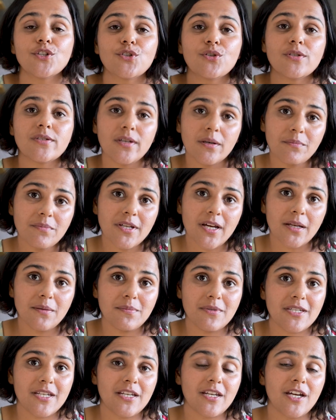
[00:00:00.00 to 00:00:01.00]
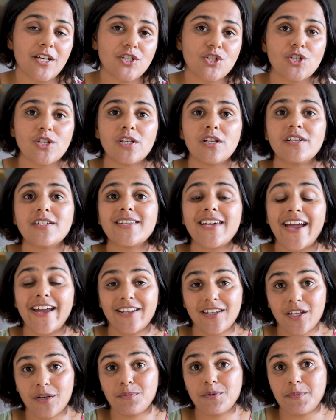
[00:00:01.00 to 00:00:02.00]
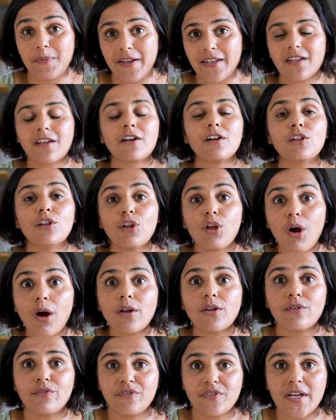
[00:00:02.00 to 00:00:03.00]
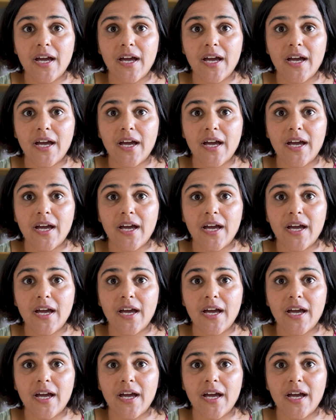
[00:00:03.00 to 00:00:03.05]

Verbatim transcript: So sometimes data engineers end up spending a lot of